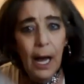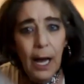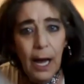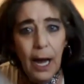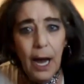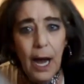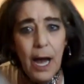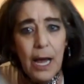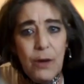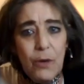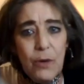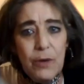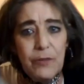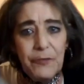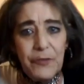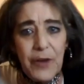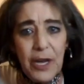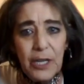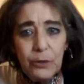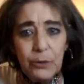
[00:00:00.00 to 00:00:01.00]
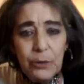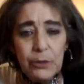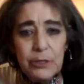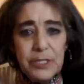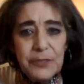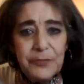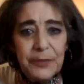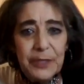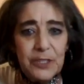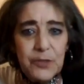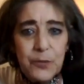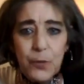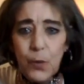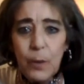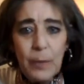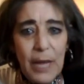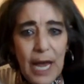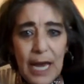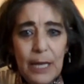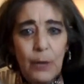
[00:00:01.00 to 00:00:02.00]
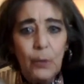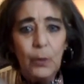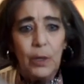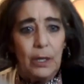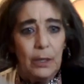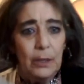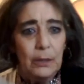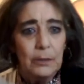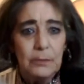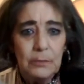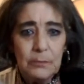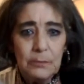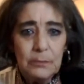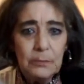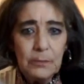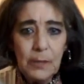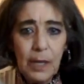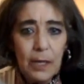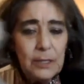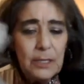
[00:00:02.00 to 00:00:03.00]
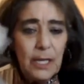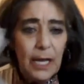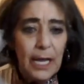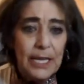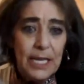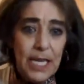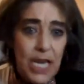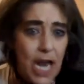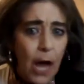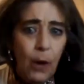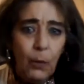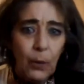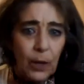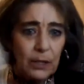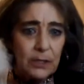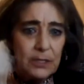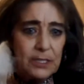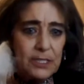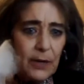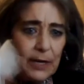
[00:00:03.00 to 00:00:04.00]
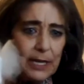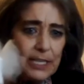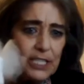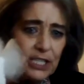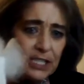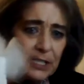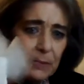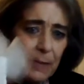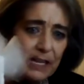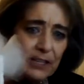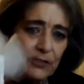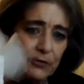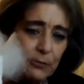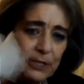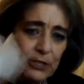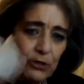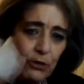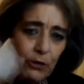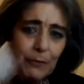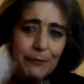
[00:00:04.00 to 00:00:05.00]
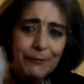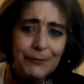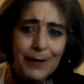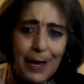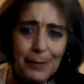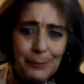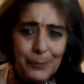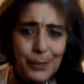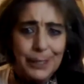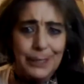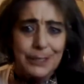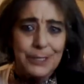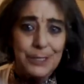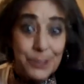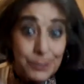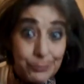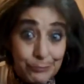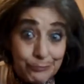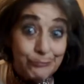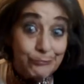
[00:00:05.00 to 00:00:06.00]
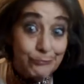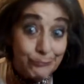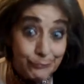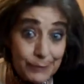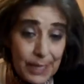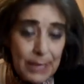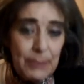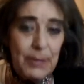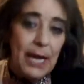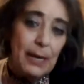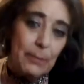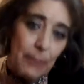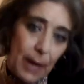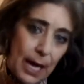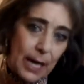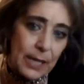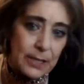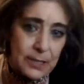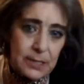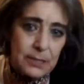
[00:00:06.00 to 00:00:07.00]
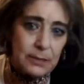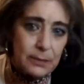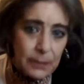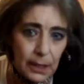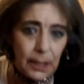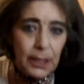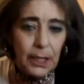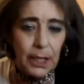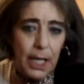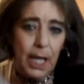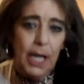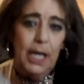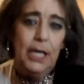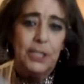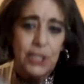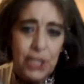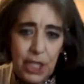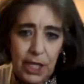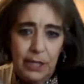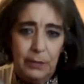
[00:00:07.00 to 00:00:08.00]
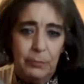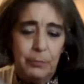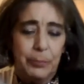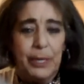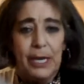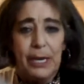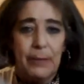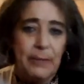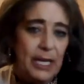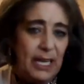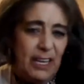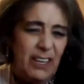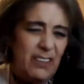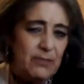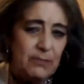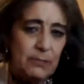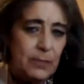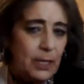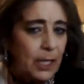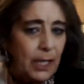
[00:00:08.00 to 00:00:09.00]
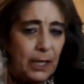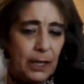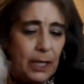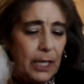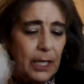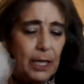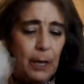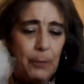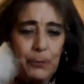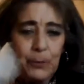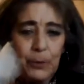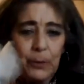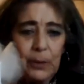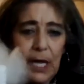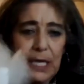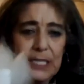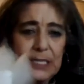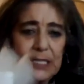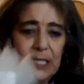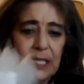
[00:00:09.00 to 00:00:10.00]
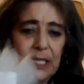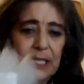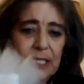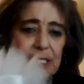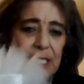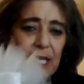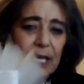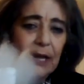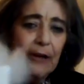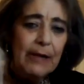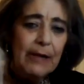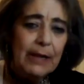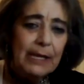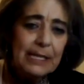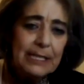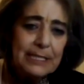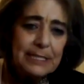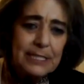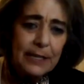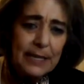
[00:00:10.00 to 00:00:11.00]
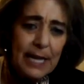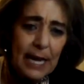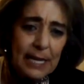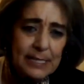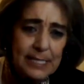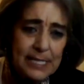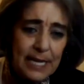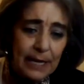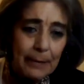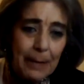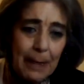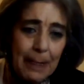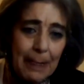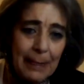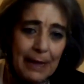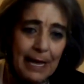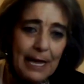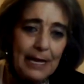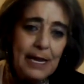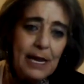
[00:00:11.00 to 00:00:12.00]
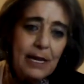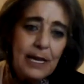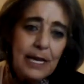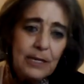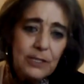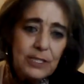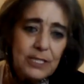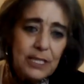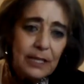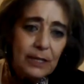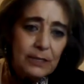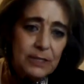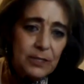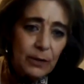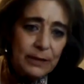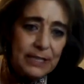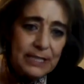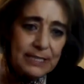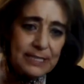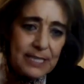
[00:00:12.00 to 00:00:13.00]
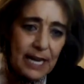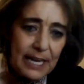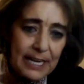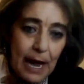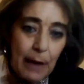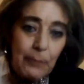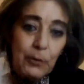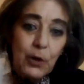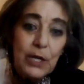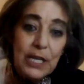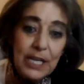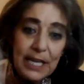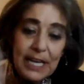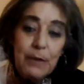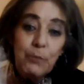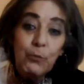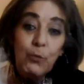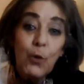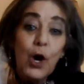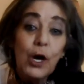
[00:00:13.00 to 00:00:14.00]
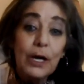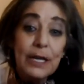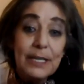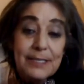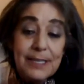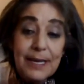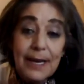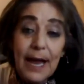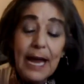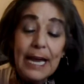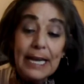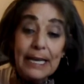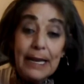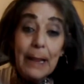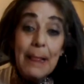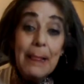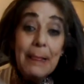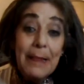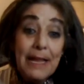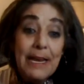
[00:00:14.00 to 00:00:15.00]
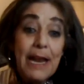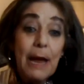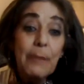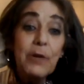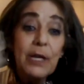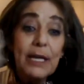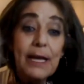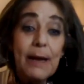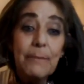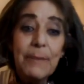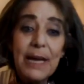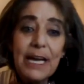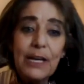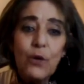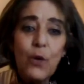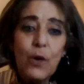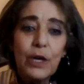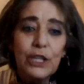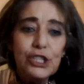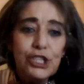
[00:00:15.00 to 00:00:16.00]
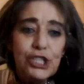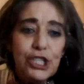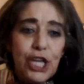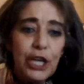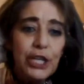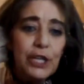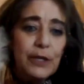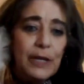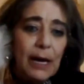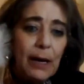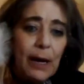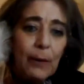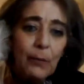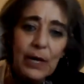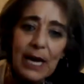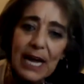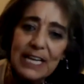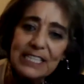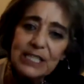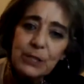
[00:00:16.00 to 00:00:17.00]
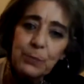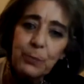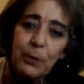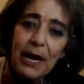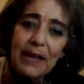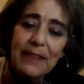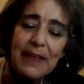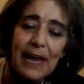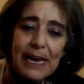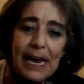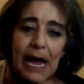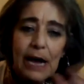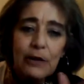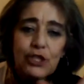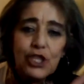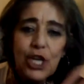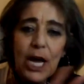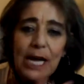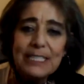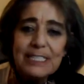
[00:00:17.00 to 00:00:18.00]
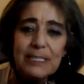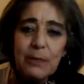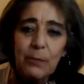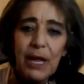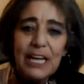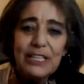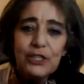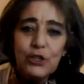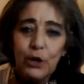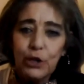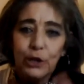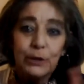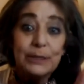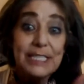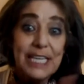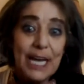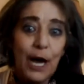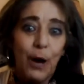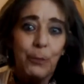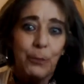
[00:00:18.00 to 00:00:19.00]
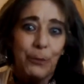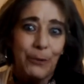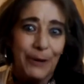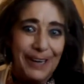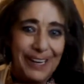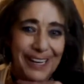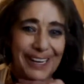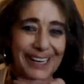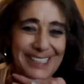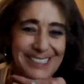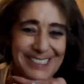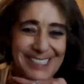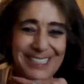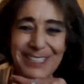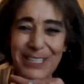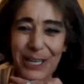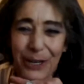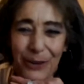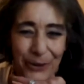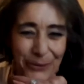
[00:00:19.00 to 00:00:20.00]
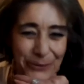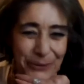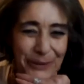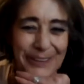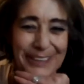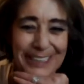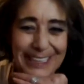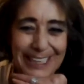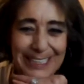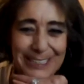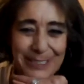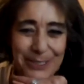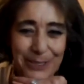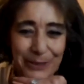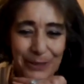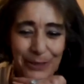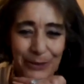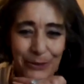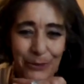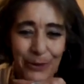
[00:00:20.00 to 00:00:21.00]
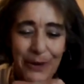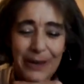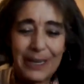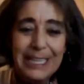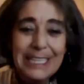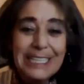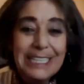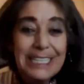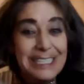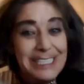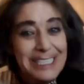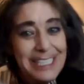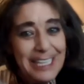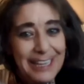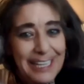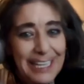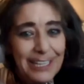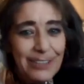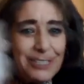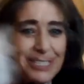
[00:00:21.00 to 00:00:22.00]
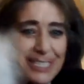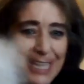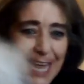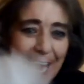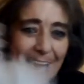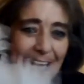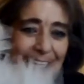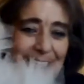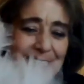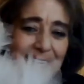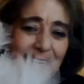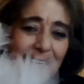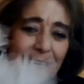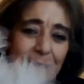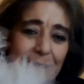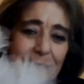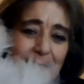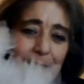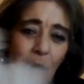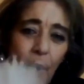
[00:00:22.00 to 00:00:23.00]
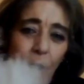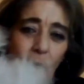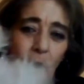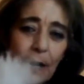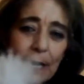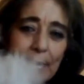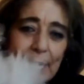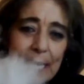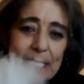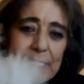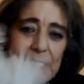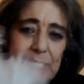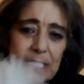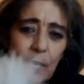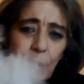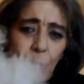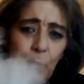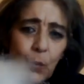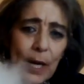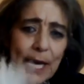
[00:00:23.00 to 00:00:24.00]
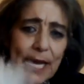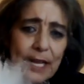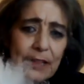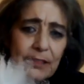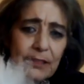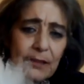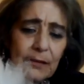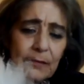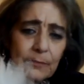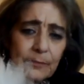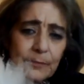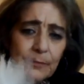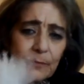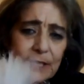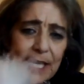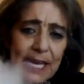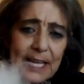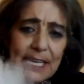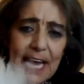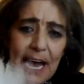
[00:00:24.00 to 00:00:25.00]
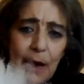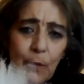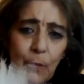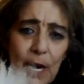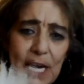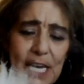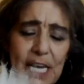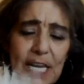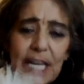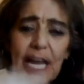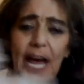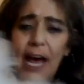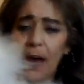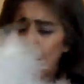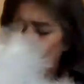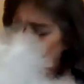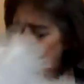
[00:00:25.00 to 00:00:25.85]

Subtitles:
I couldn't find a crucifix for him anywhere and nowhere. So he just made this for me. It took him 5 minutes. He made a mess in the kitchen, but I mean, it cleaned up real nice and easy. So that's it. And then here's it is on this side. Now I'm going to keep working tonight, and I'm going to come back on and show you when I spray that, and I'll shine some lights on you and see how pretty it is. It's going to look really nice on the door. So there's that, our Easter wreath, getting that ready to go.